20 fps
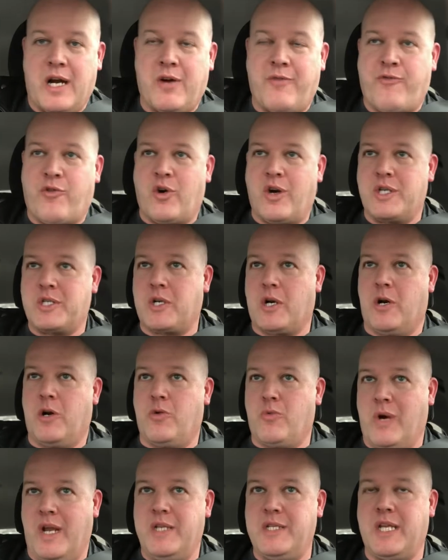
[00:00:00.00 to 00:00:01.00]
before I started
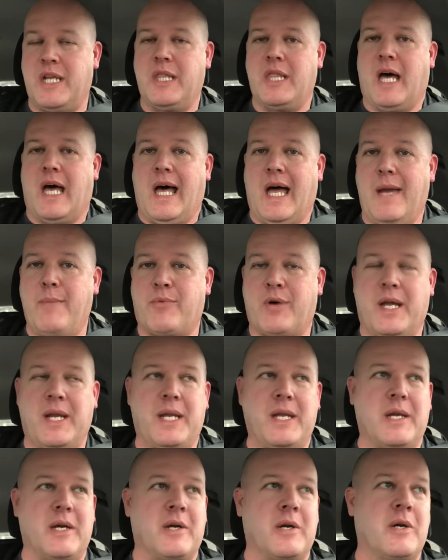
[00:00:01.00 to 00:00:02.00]
renting the hybrid
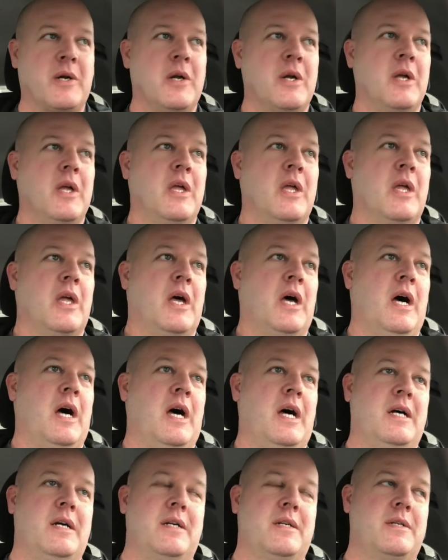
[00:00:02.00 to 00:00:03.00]
here.
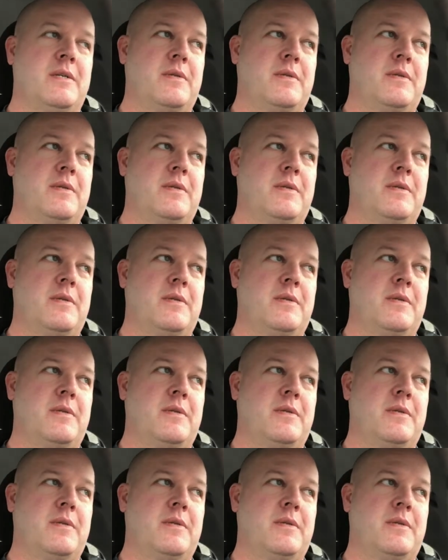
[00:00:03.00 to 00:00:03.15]
That